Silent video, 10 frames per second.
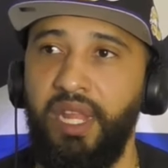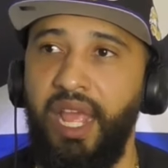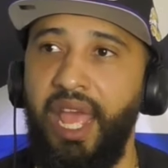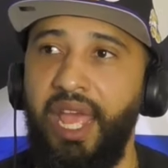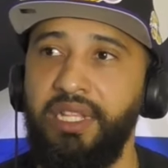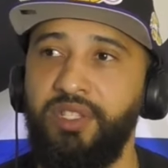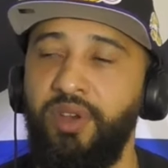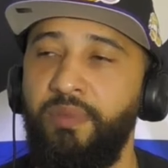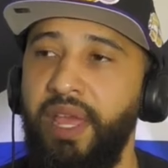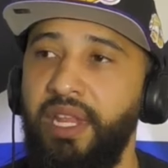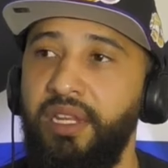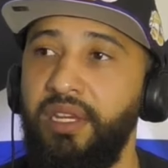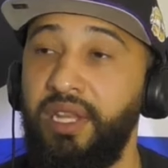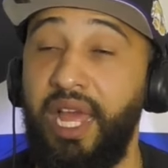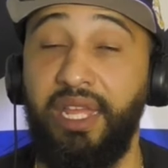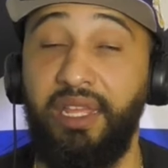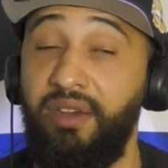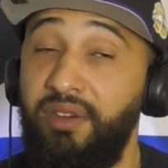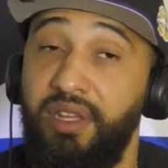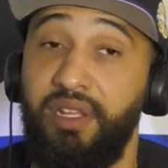And so it made it look like,
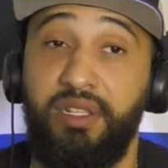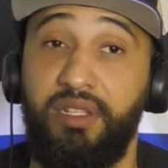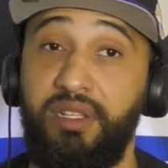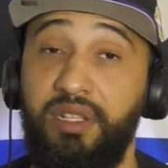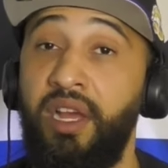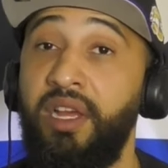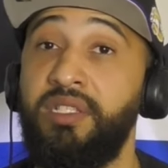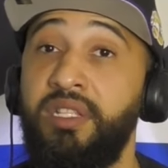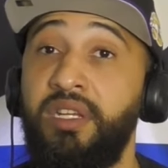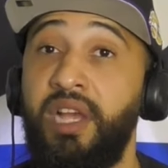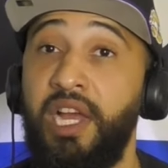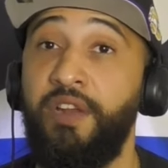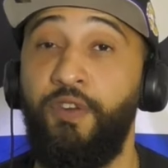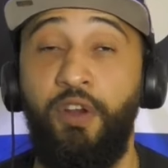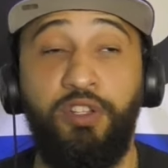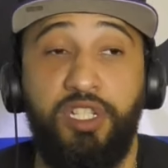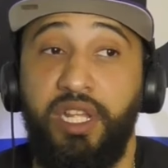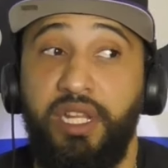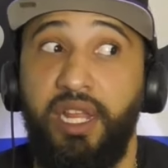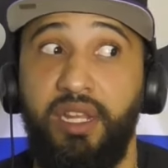yo, it, the Nuggets look kind of
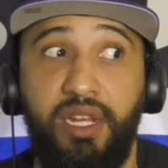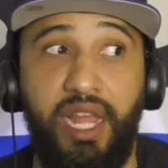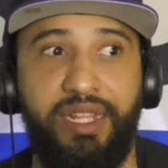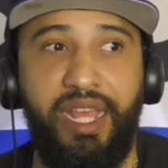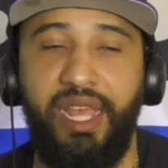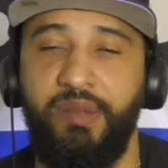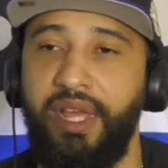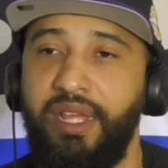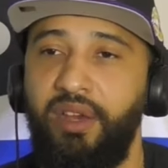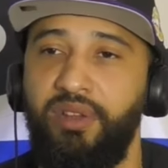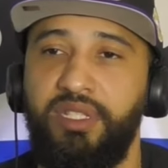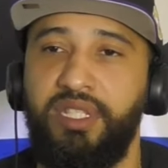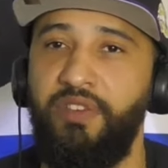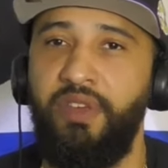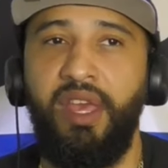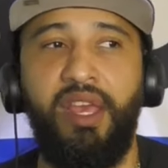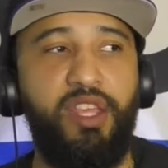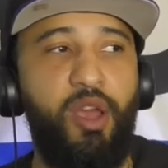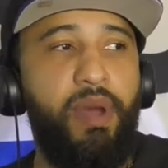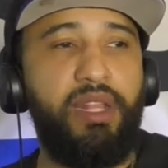fraudulent. They look like, damn, like, yo, this thing,
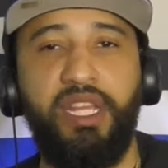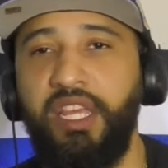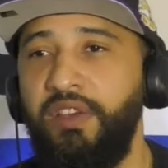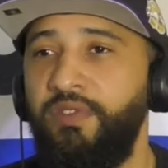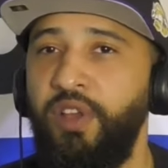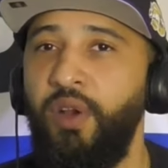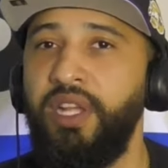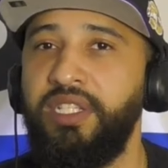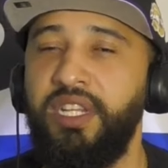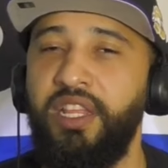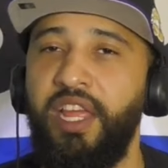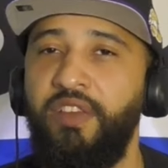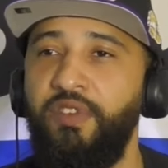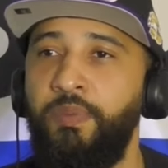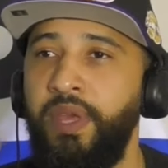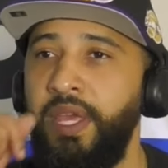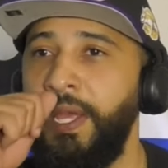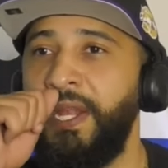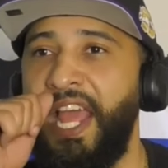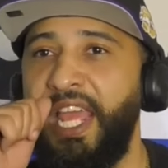y'all about to give Jokic another MVP
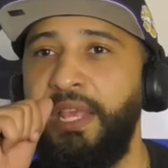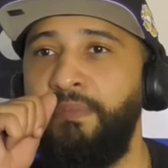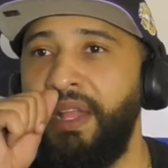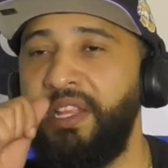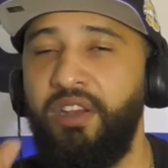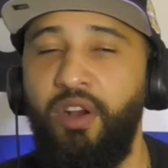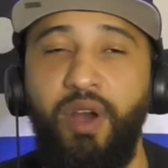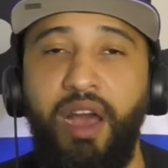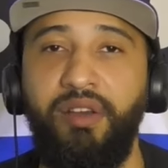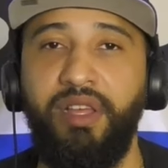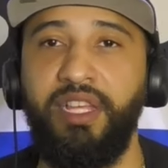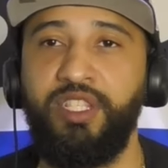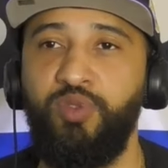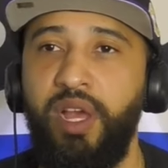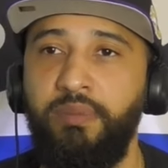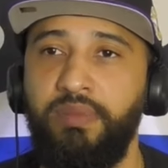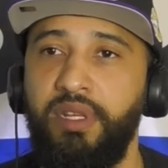and like he about to go out and get swept.